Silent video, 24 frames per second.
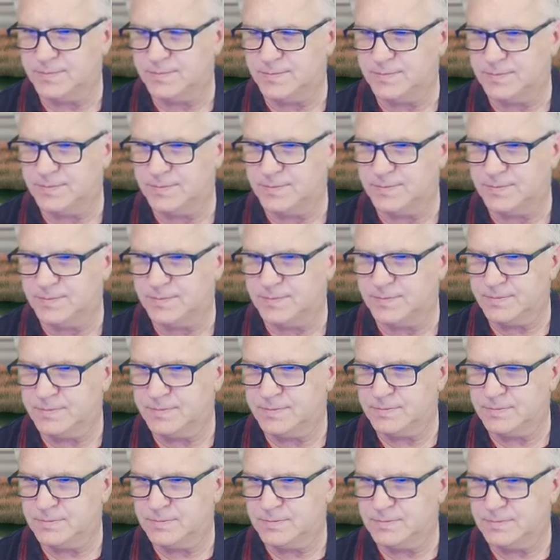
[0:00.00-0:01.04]

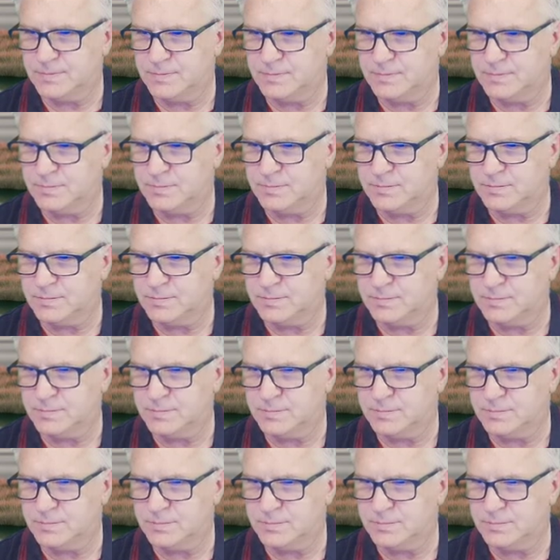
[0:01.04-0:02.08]

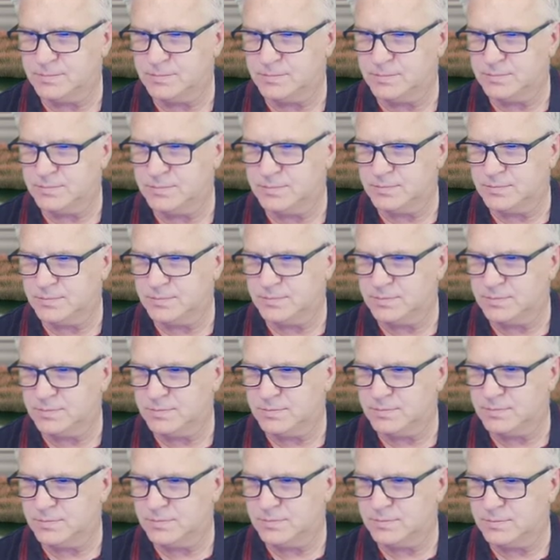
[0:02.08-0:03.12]

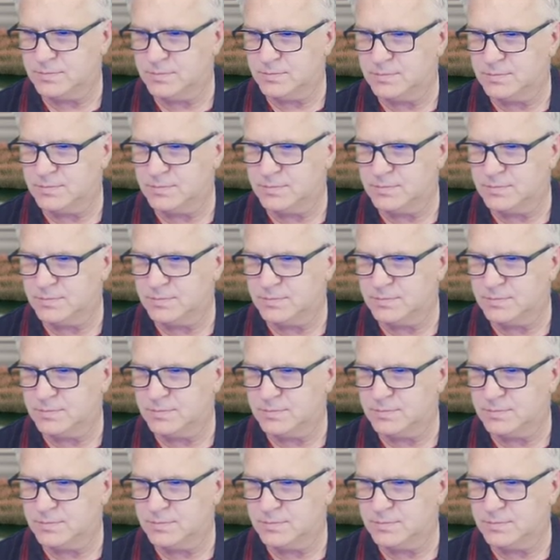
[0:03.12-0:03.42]
(silence)